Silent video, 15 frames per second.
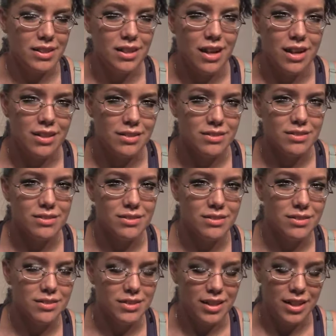not
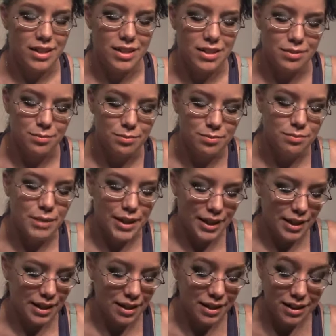end up
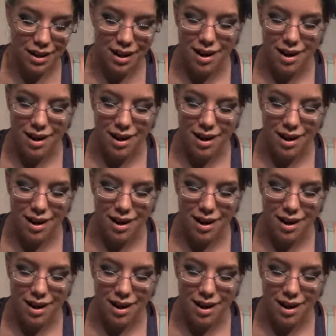making it.